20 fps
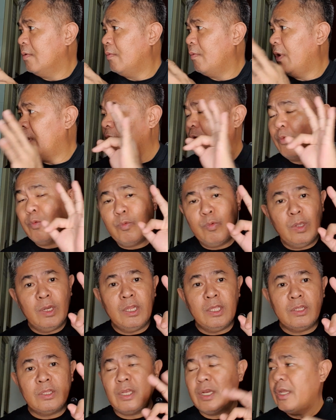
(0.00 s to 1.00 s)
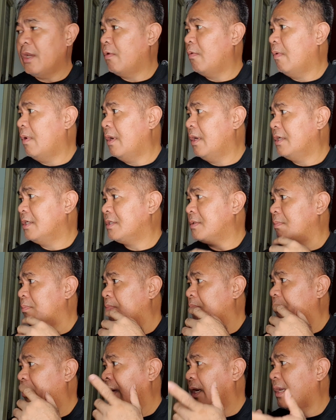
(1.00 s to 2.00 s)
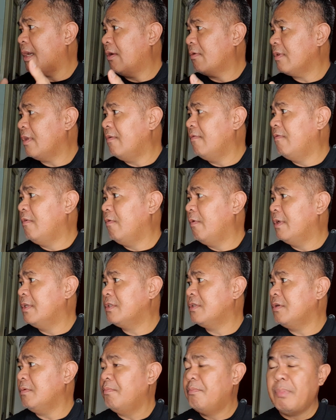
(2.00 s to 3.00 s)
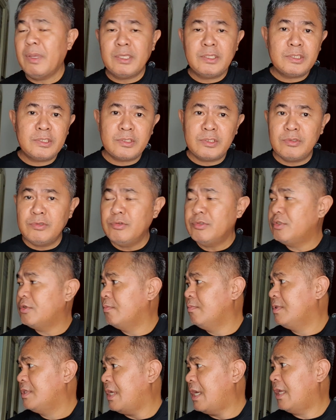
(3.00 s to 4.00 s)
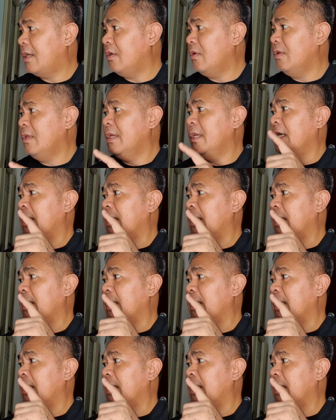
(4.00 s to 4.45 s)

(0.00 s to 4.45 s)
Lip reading: winning 3 awards, Breakout Influencer, Best YouTube Channel,